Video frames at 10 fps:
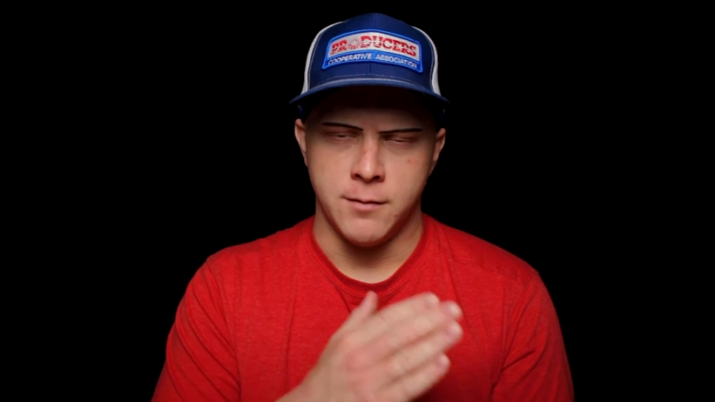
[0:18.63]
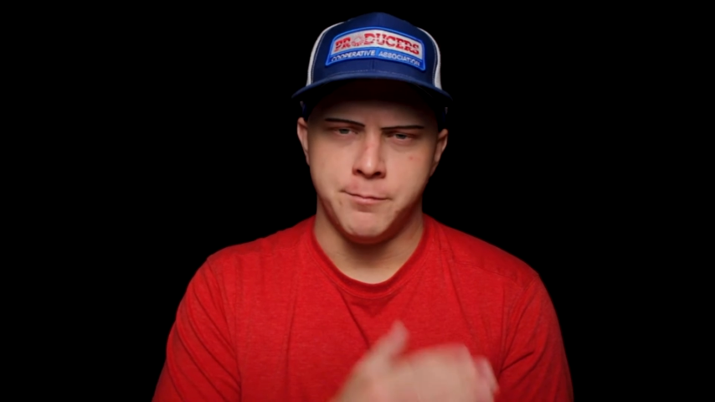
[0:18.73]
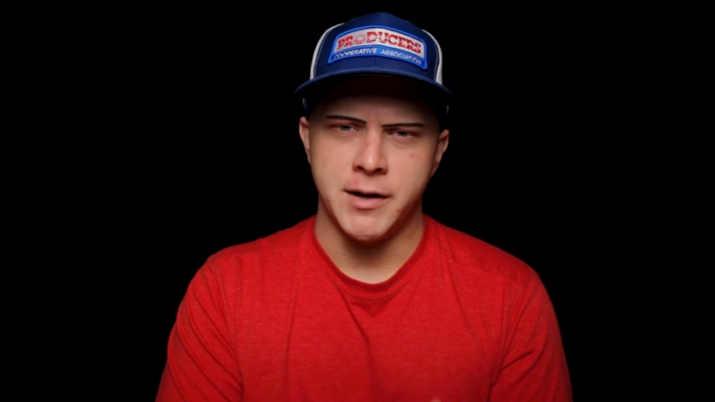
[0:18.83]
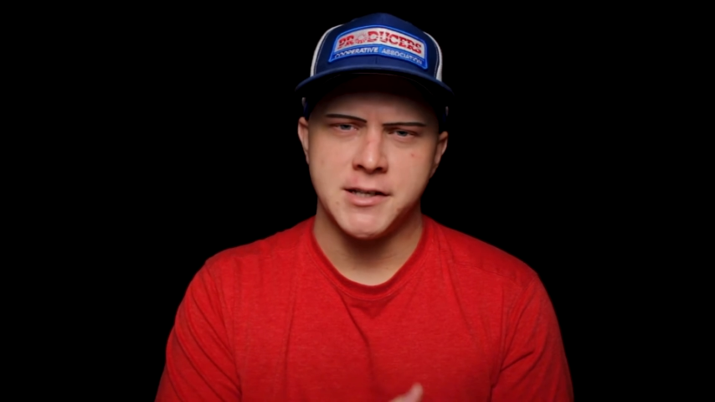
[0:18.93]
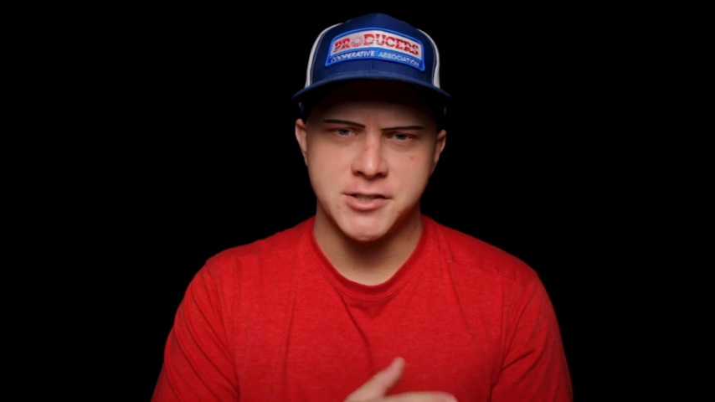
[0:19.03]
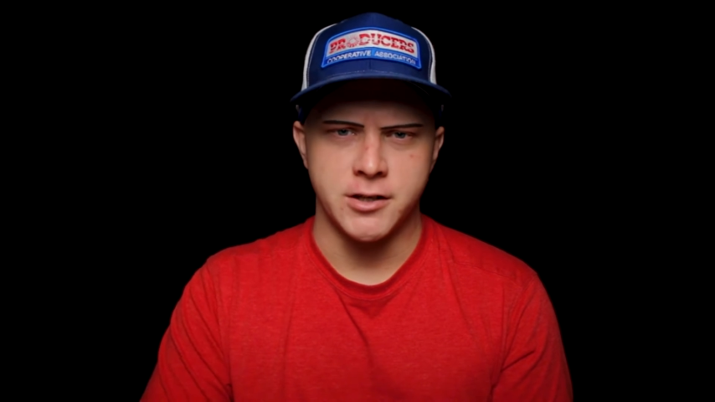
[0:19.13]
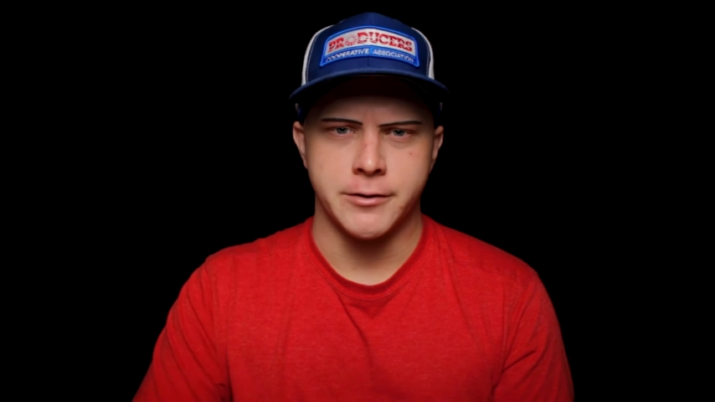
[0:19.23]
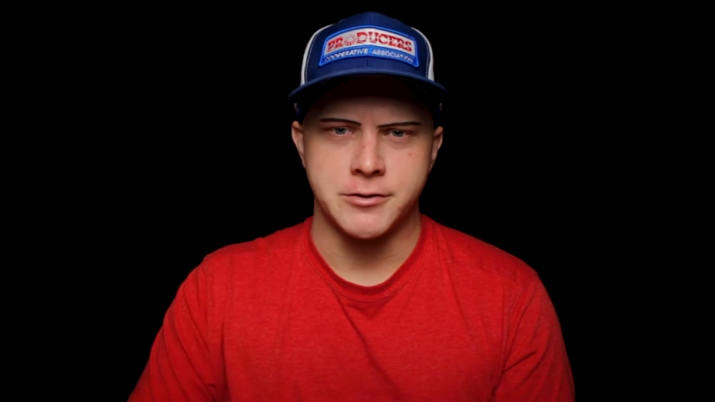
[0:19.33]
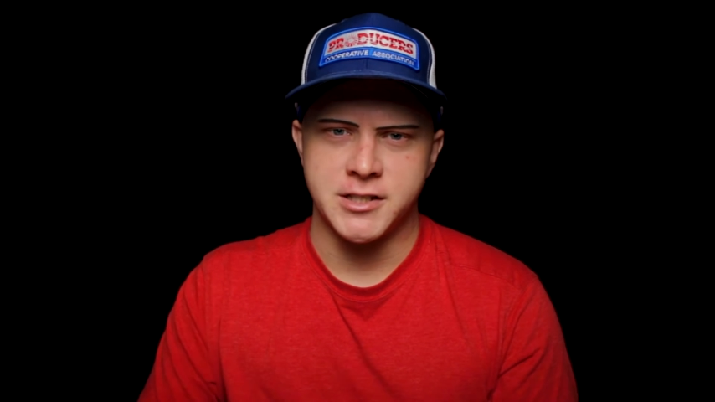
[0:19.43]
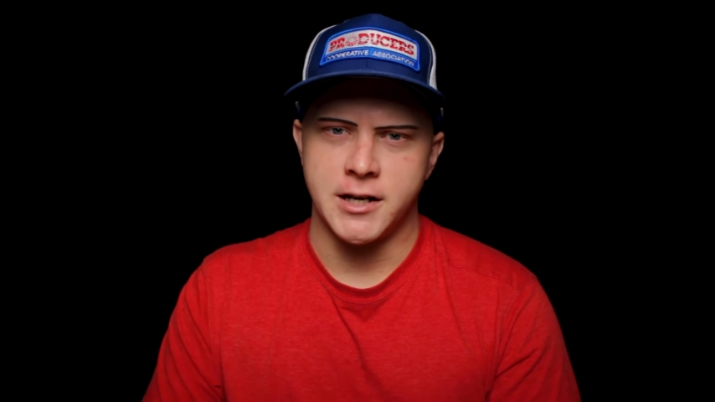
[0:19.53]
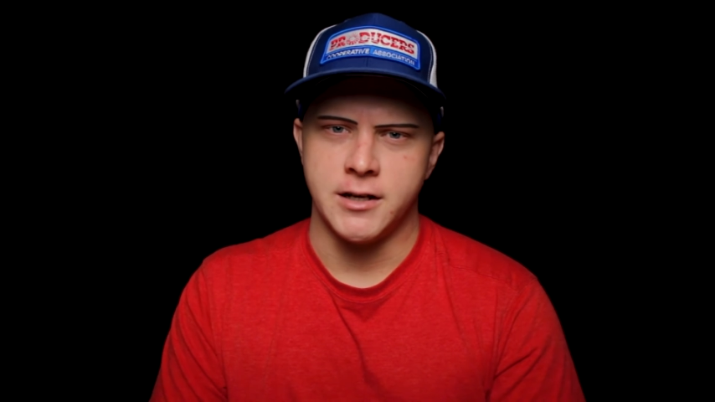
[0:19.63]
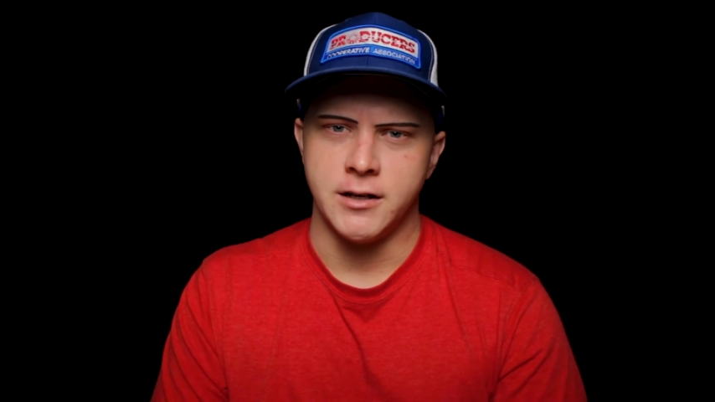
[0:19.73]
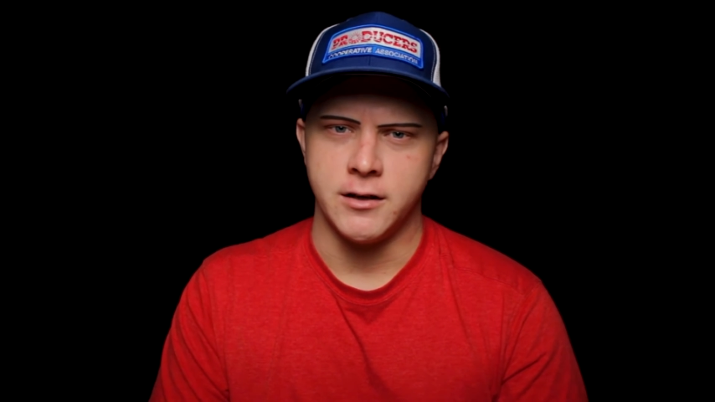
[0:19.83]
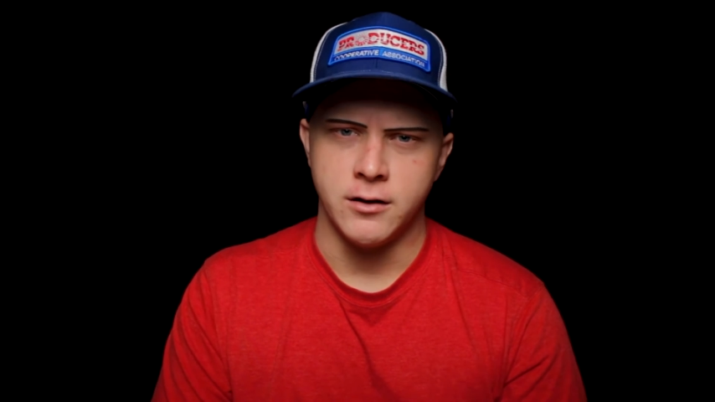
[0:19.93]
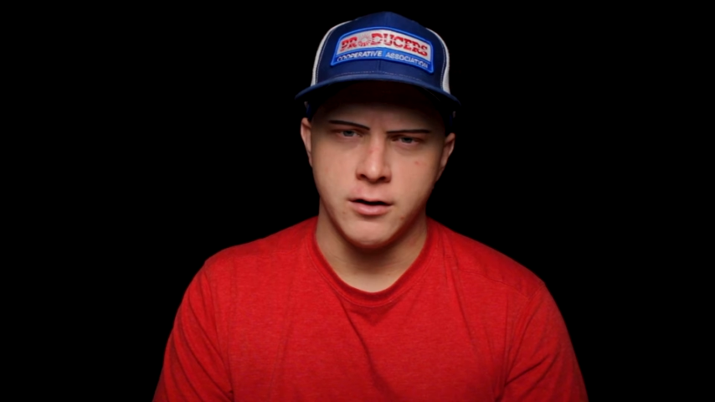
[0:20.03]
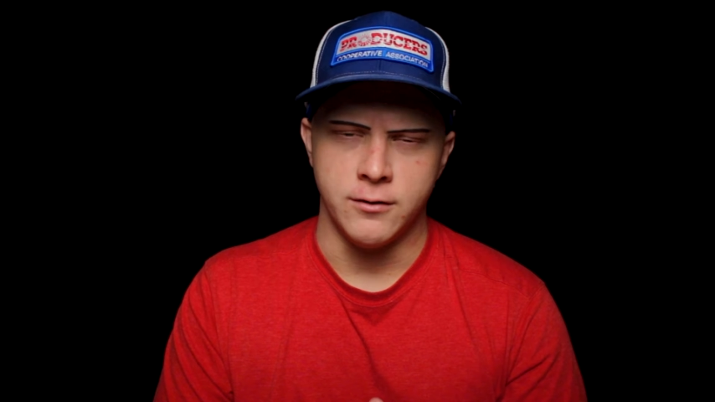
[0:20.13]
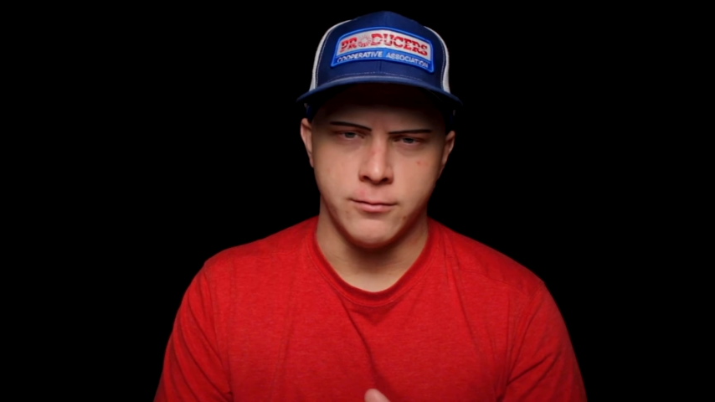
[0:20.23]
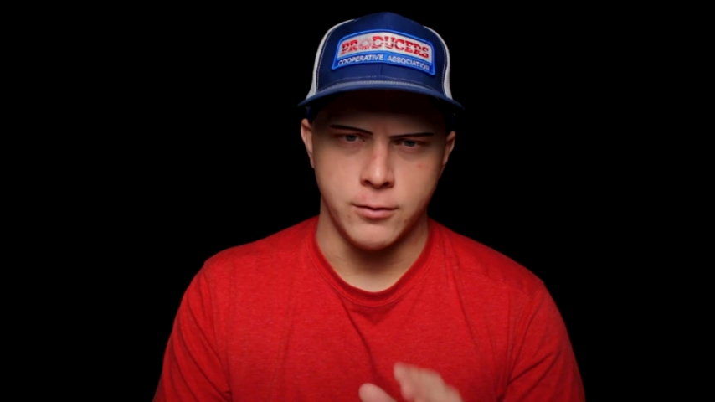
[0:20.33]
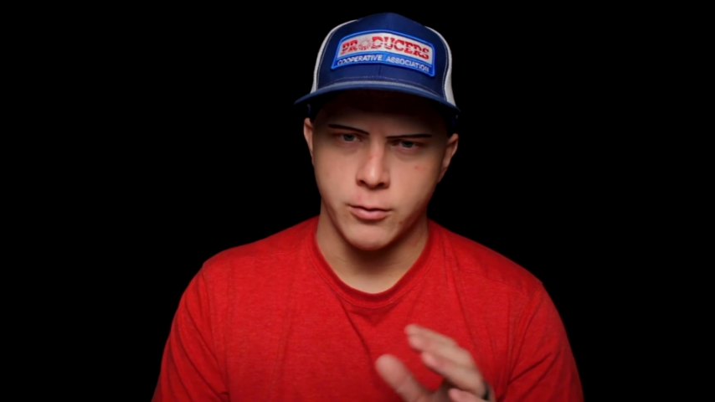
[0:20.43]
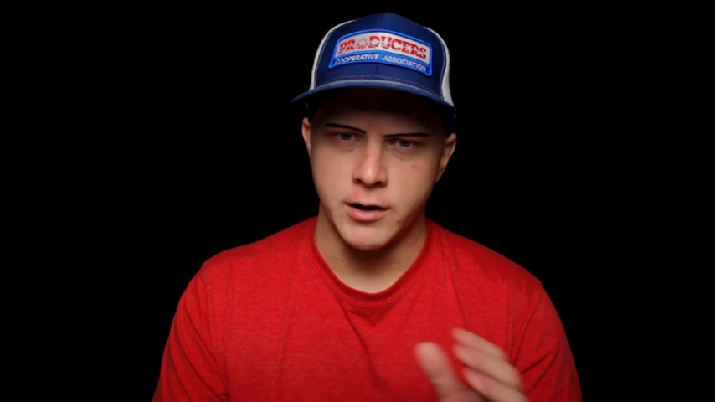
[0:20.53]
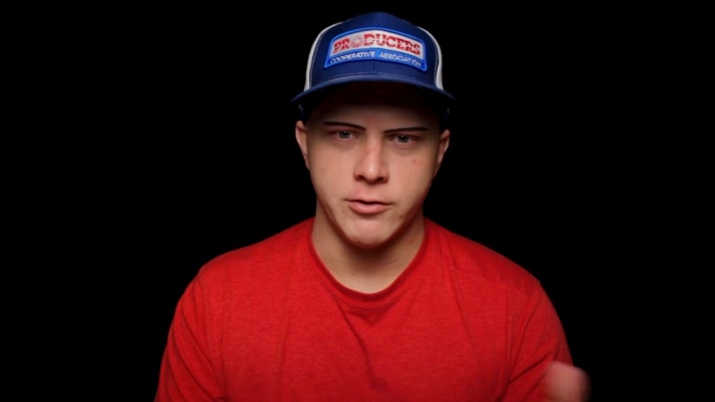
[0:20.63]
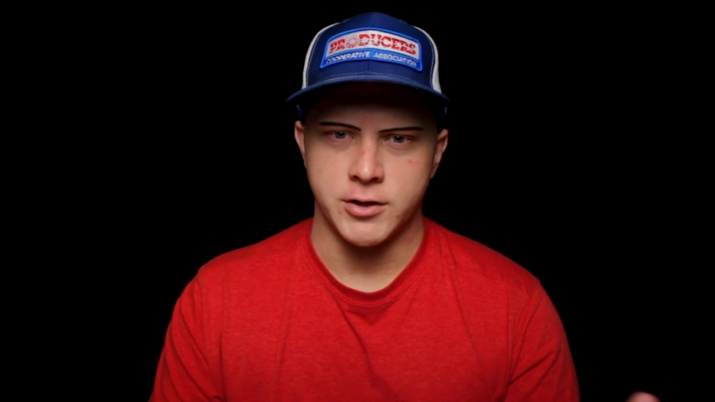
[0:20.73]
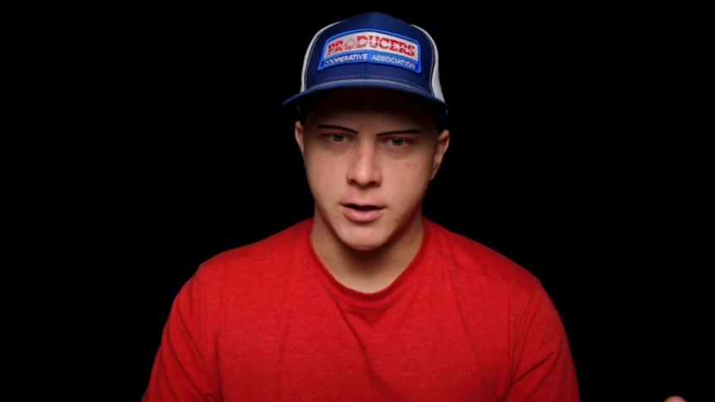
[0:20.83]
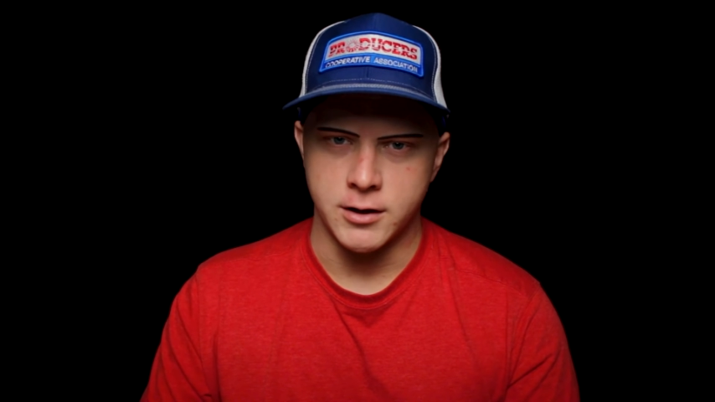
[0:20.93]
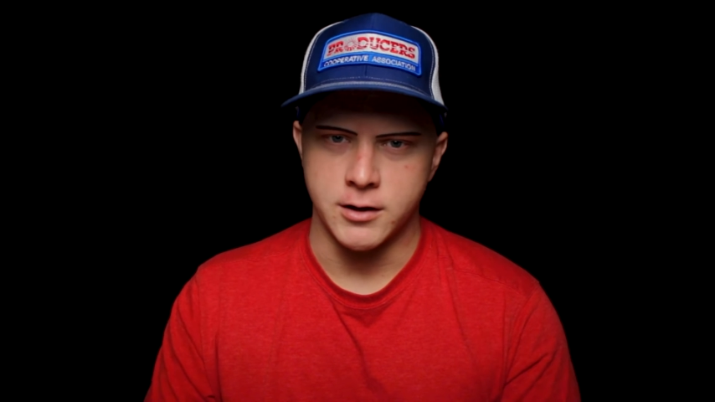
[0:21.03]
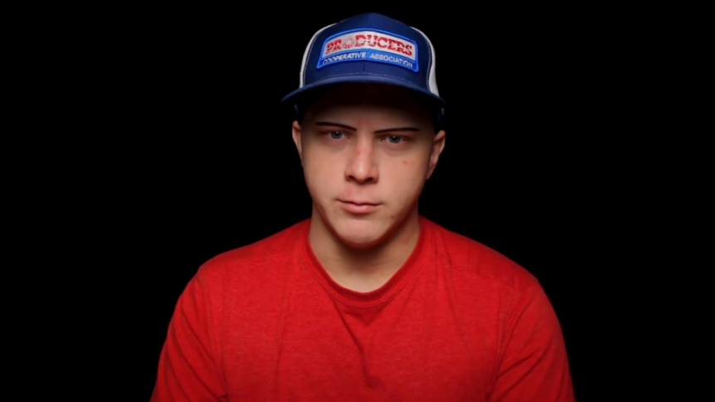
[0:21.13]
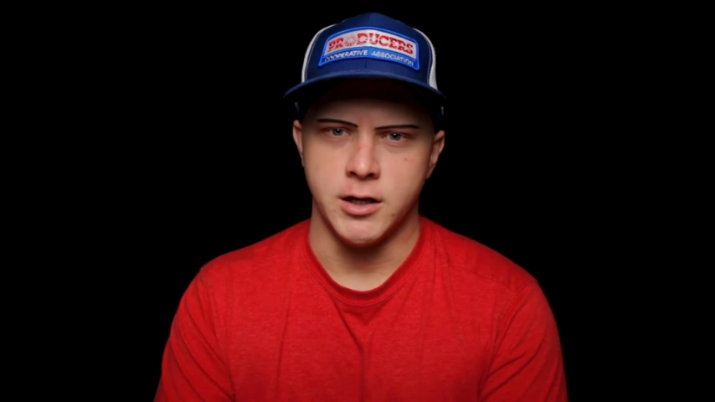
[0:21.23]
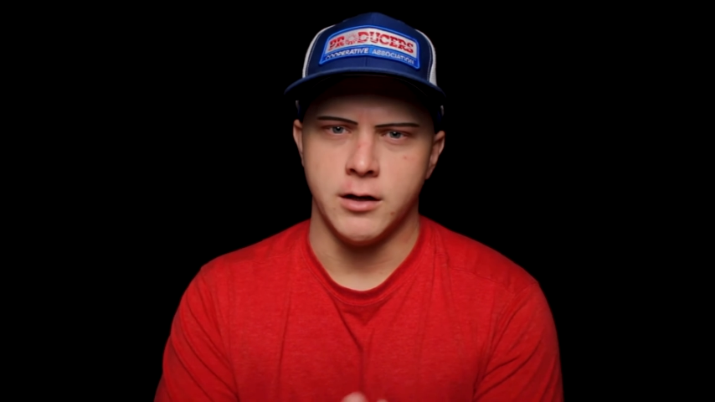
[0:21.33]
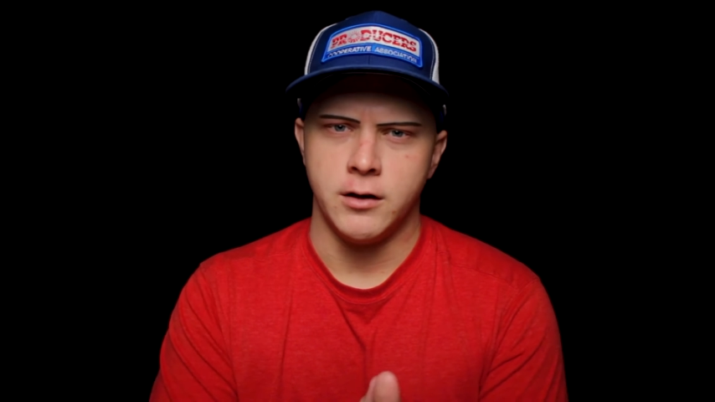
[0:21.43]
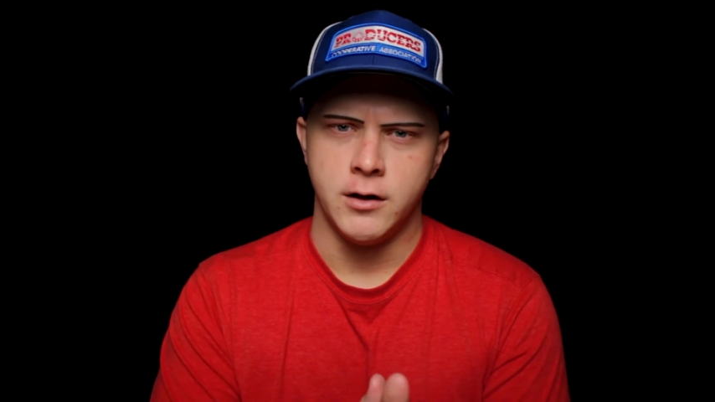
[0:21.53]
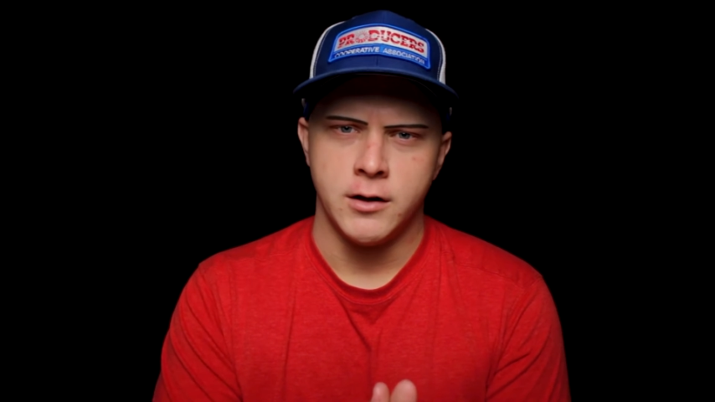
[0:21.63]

base understanding of what we're even talking about.